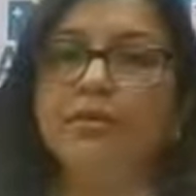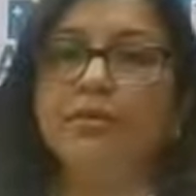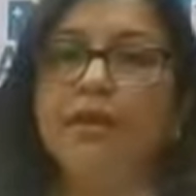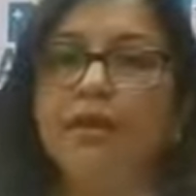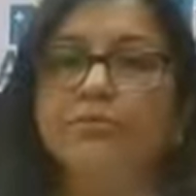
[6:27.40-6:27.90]

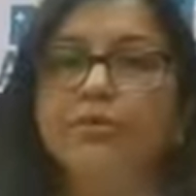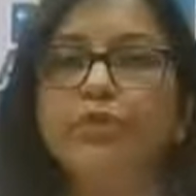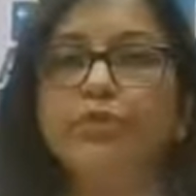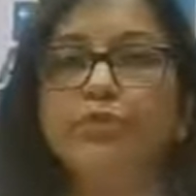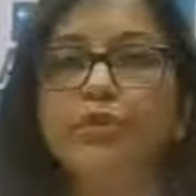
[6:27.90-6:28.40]
they have to
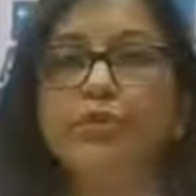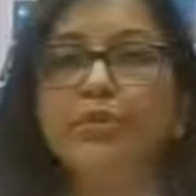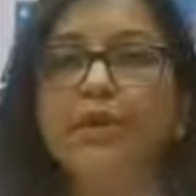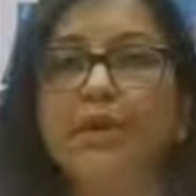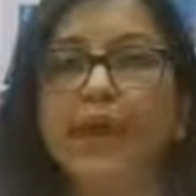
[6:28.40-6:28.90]
use
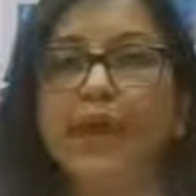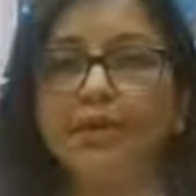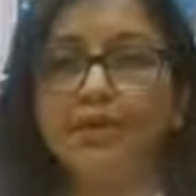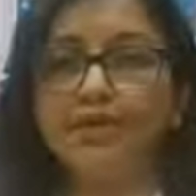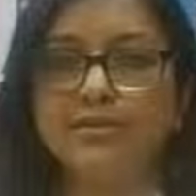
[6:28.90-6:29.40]
many
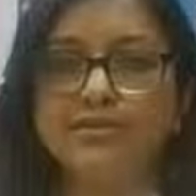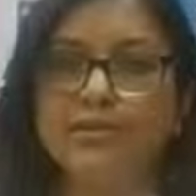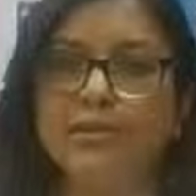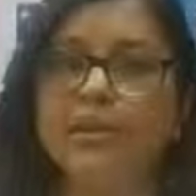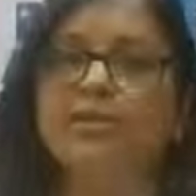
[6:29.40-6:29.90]
hankies
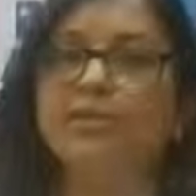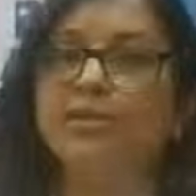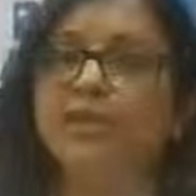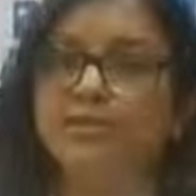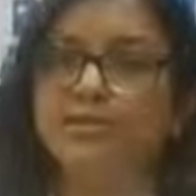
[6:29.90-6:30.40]
to clear their
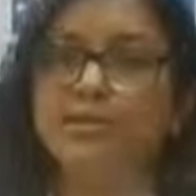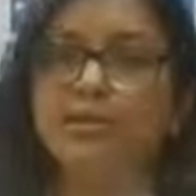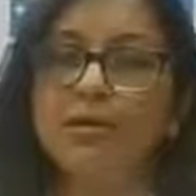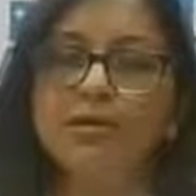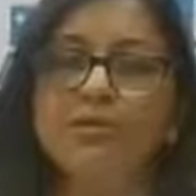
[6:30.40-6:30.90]
nasal
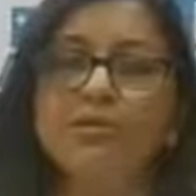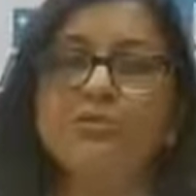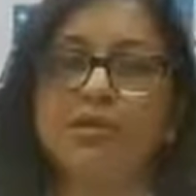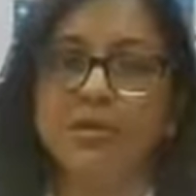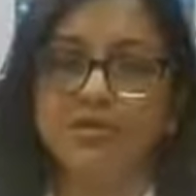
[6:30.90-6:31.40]

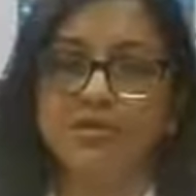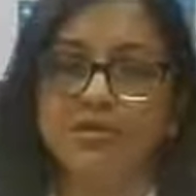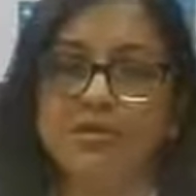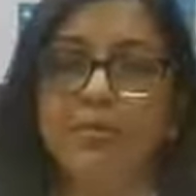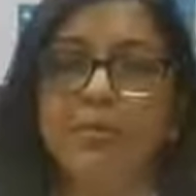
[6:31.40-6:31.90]

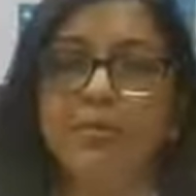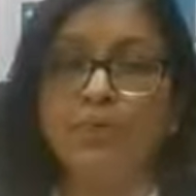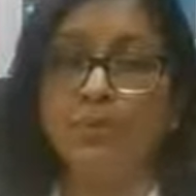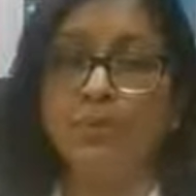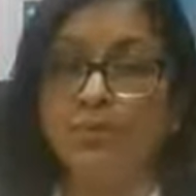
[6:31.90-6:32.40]
discharges.
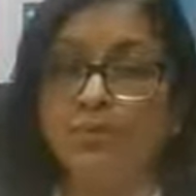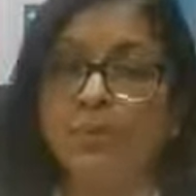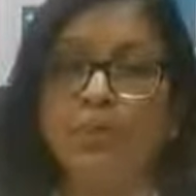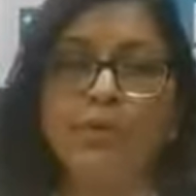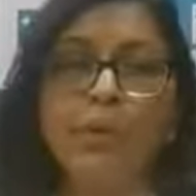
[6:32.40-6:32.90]

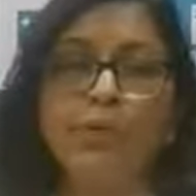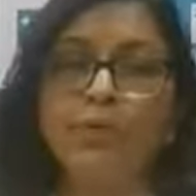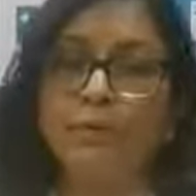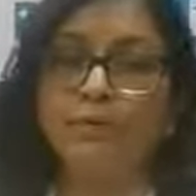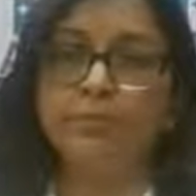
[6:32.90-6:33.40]
Nakor pani
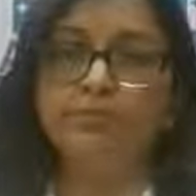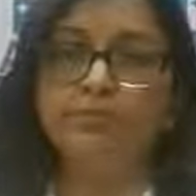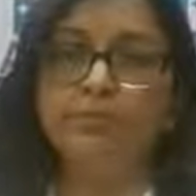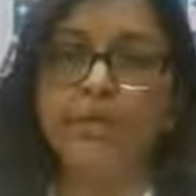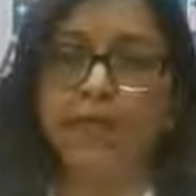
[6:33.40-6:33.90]
to
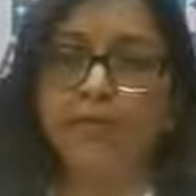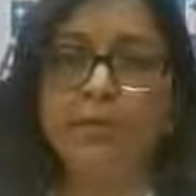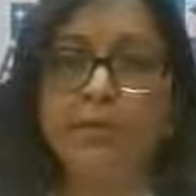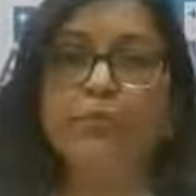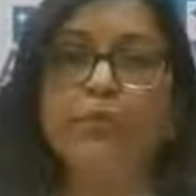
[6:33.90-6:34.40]

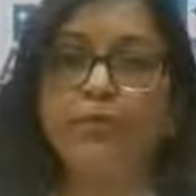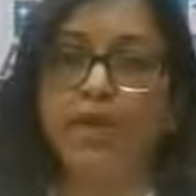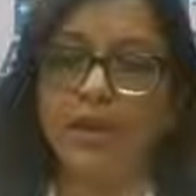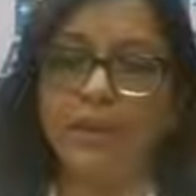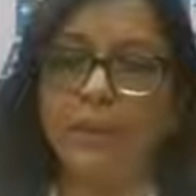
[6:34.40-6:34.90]
ekebare
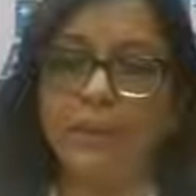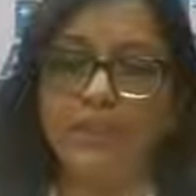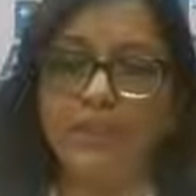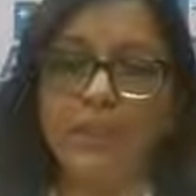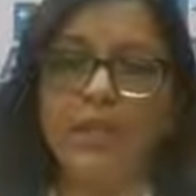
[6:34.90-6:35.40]
ponia hoy.
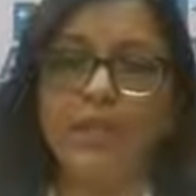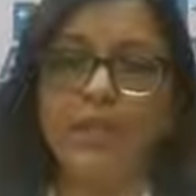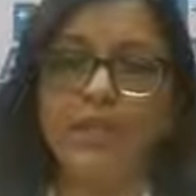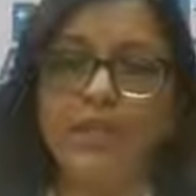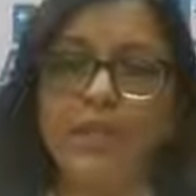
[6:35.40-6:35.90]

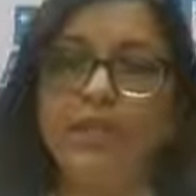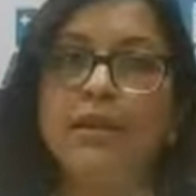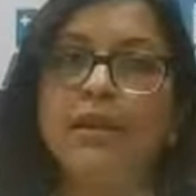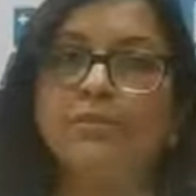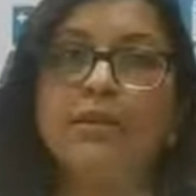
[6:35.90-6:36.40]
Then
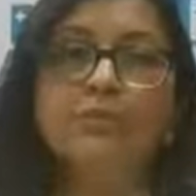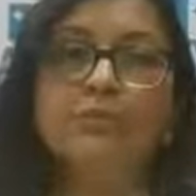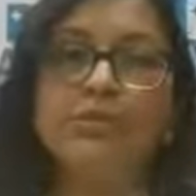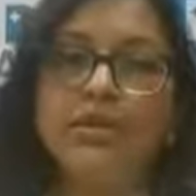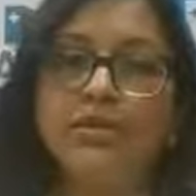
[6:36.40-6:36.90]
nasal
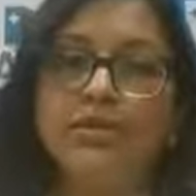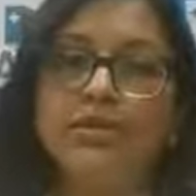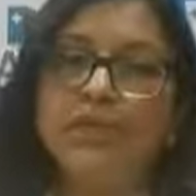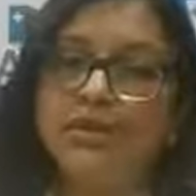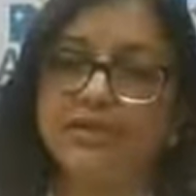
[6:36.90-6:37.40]
obstruction is
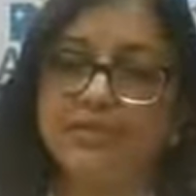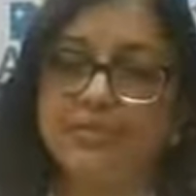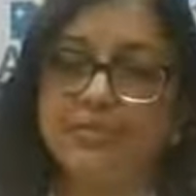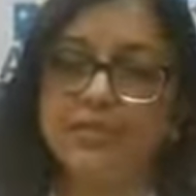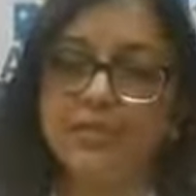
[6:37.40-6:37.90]
another
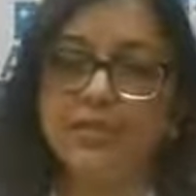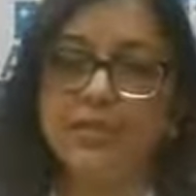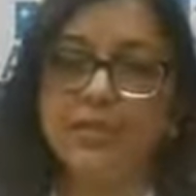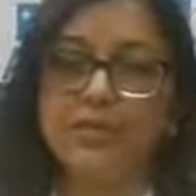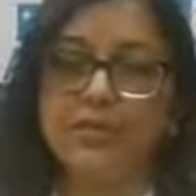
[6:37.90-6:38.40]
symptom.
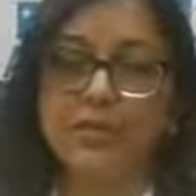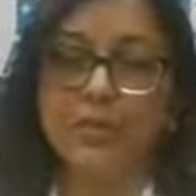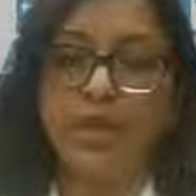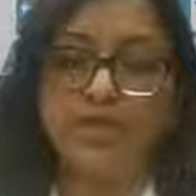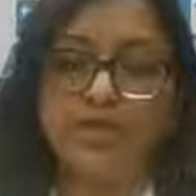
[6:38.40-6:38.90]
So
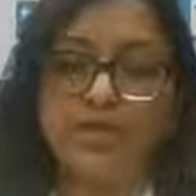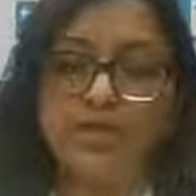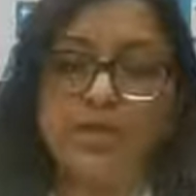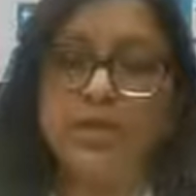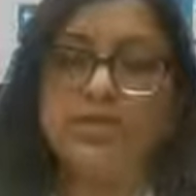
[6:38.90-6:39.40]
patients
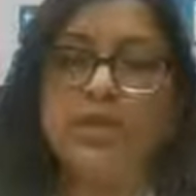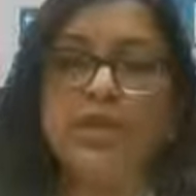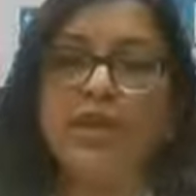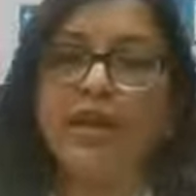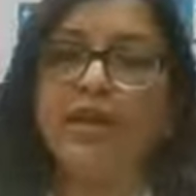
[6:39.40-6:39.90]

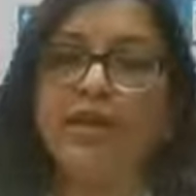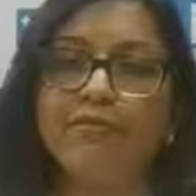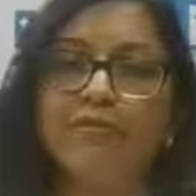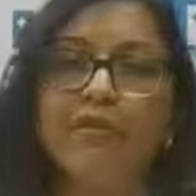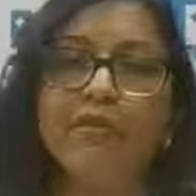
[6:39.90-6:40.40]
initially they have
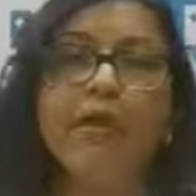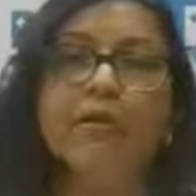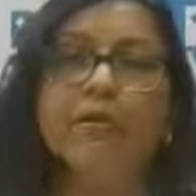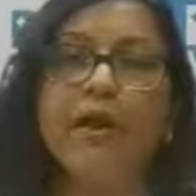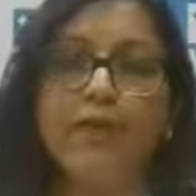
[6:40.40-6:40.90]
a very
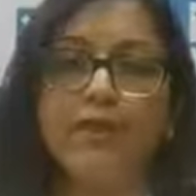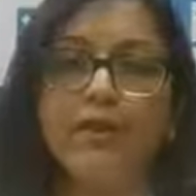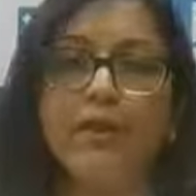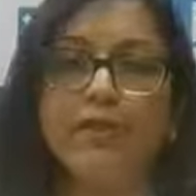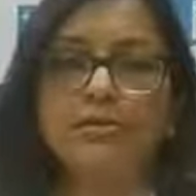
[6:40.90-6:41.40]
mild
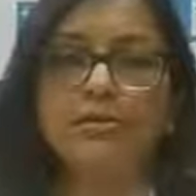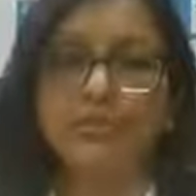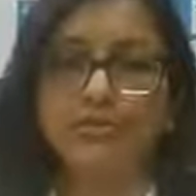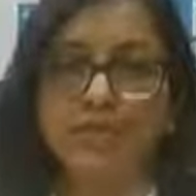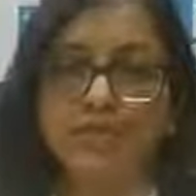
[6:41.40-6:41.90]
nasal
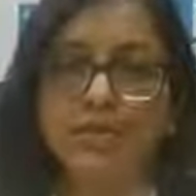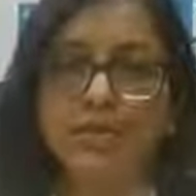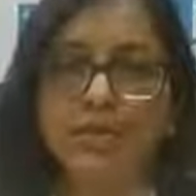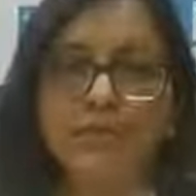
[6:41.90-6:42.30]
obstruction.